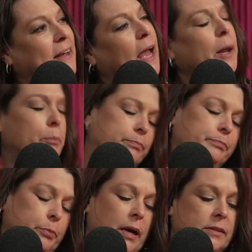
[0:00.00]
and
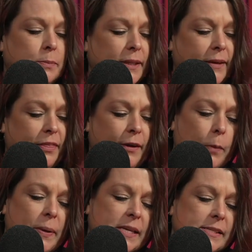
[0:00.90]
possibly a
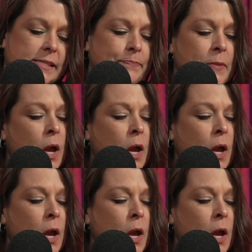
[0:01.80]
therapist,